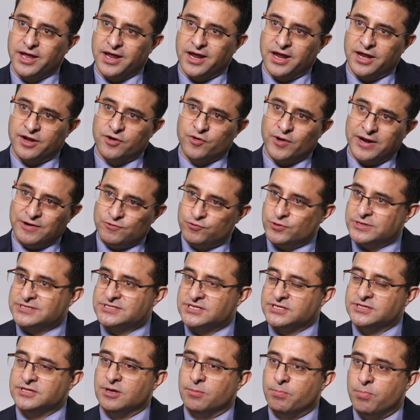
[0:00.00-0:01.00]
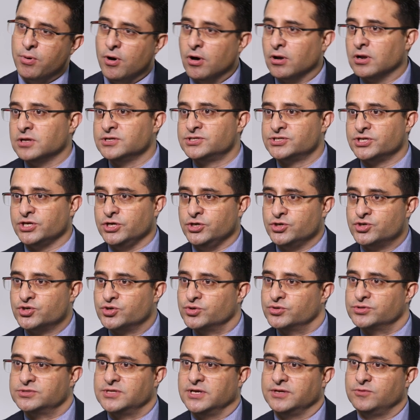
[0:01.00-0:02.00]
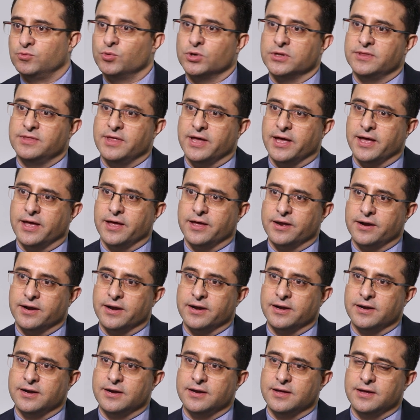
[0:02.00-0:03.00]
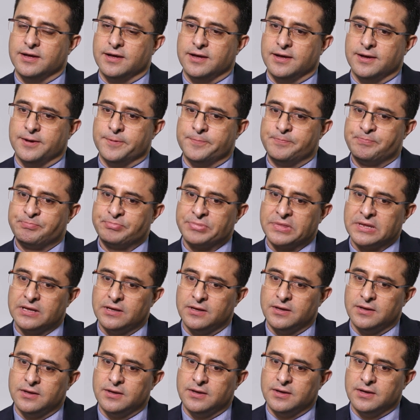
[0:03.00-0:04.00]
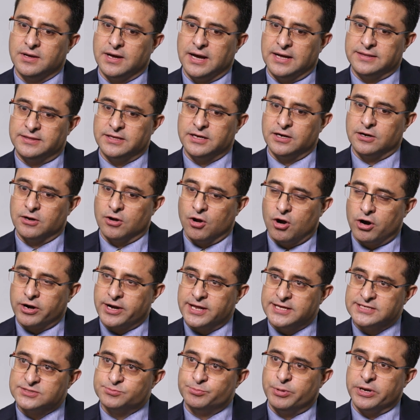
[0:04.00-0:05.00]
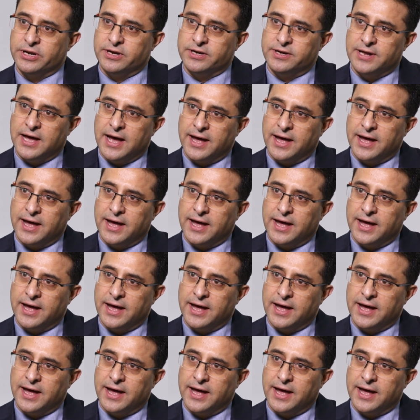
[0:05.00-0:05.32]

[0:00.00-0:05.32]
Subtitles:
in addressing the policy issues that were there, and I think a lot has been